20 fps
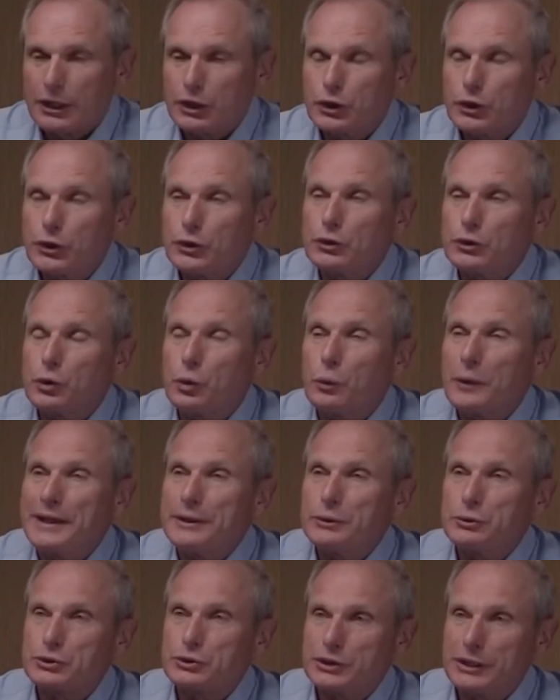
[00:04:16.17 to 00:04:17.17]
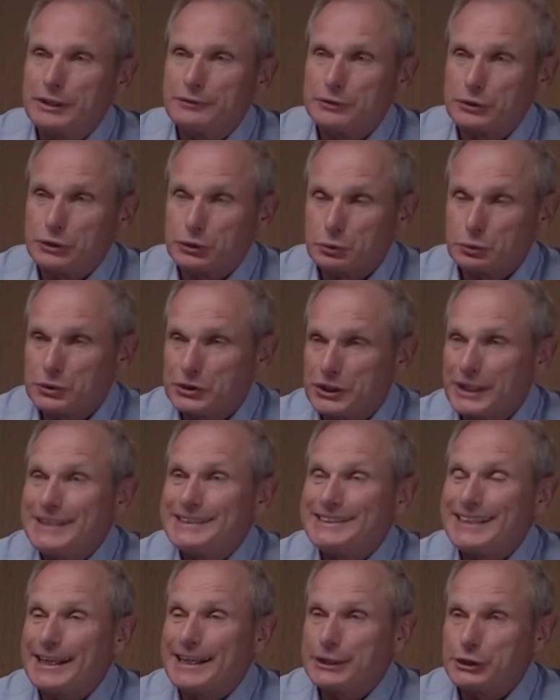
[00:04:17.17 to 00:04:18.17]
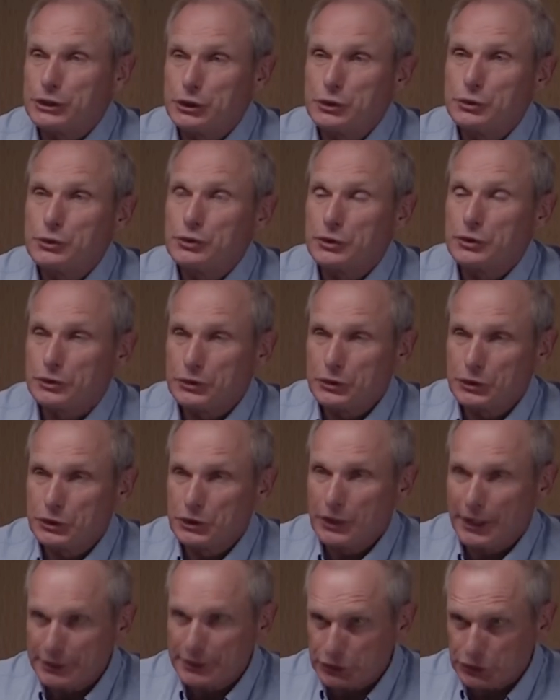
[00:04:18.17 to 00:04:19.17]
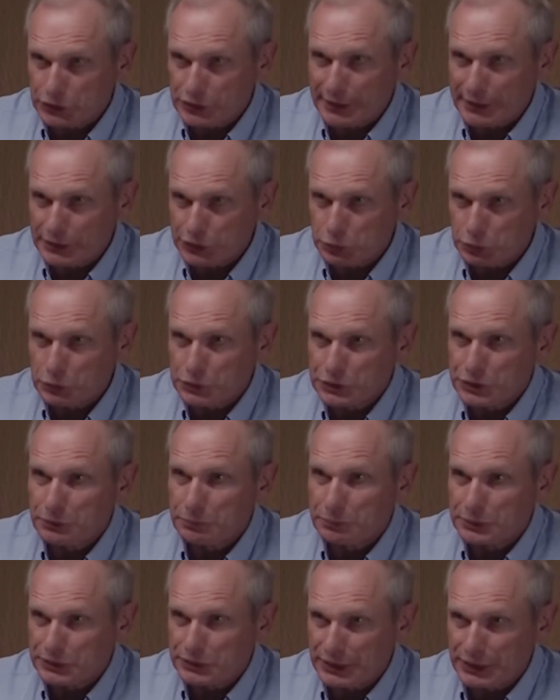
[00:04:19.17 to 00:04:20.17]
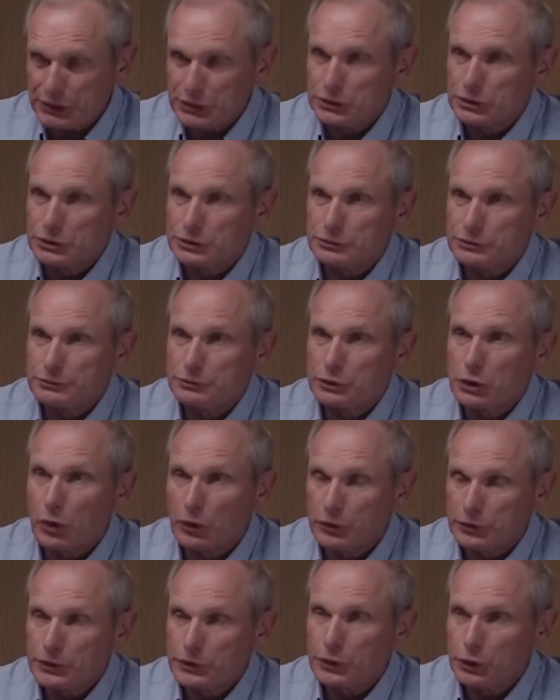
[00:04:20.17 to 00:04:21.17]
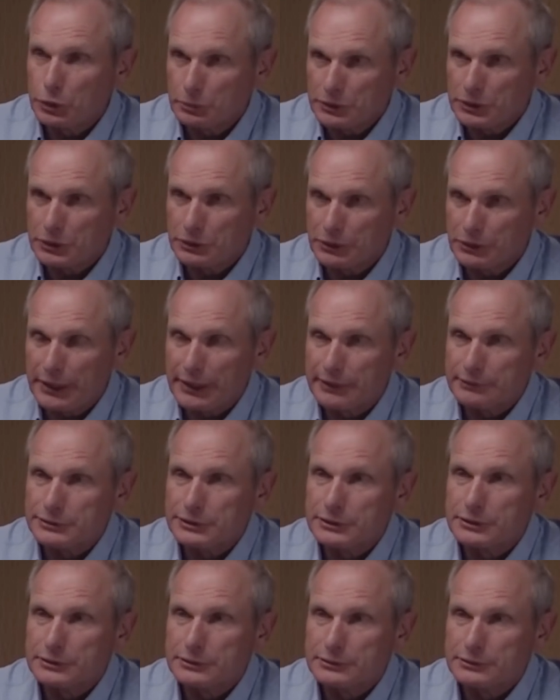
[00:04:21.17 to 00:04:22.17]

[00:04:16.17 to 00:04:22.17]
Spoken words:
Colonel Wendell Stevens, was he telling you that the United States was in possession of non-human craft?